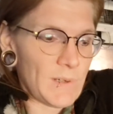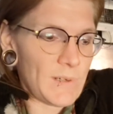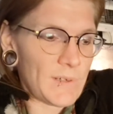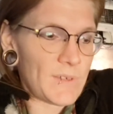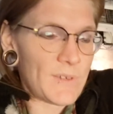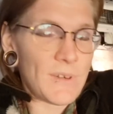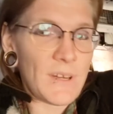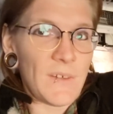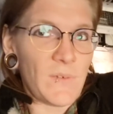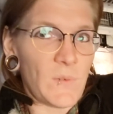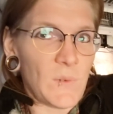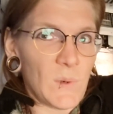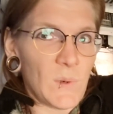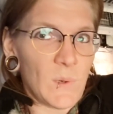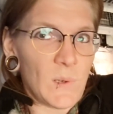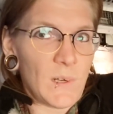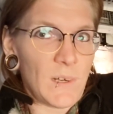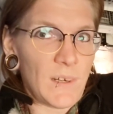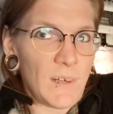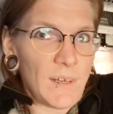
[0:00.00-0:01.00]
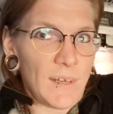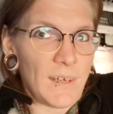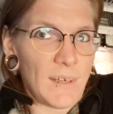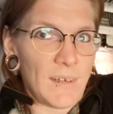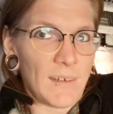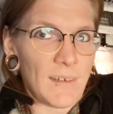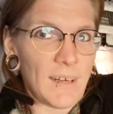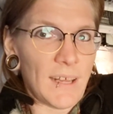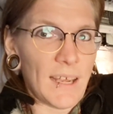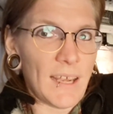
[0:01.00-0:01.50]
straightforward,
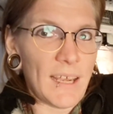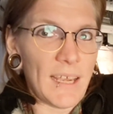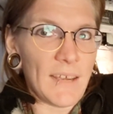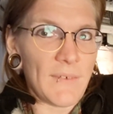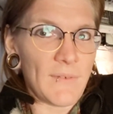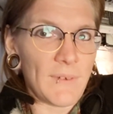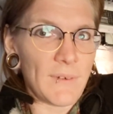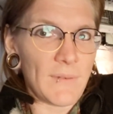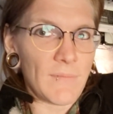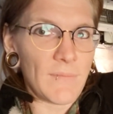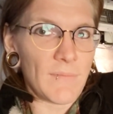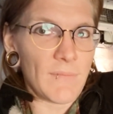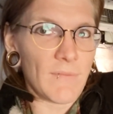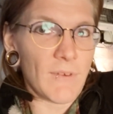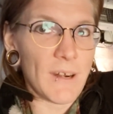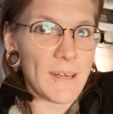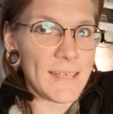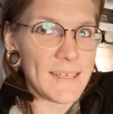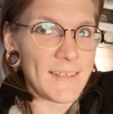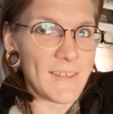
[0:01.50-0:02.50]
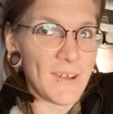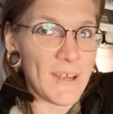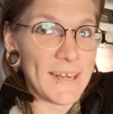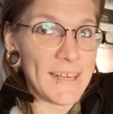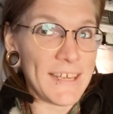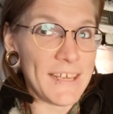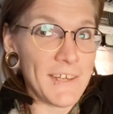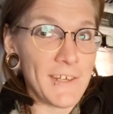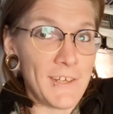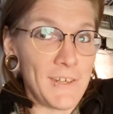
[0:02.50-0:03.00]
and I haven't run into
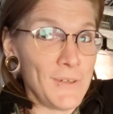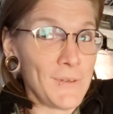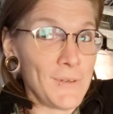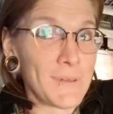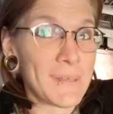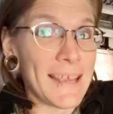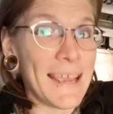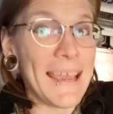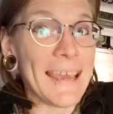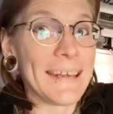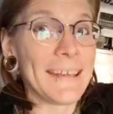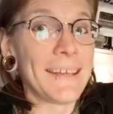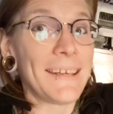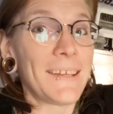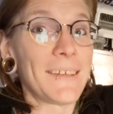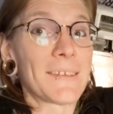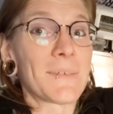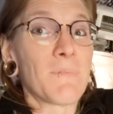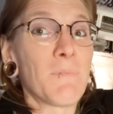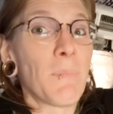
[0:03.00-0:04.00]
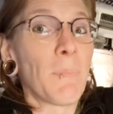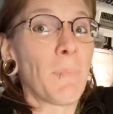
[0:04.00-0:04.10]
any issues, and it is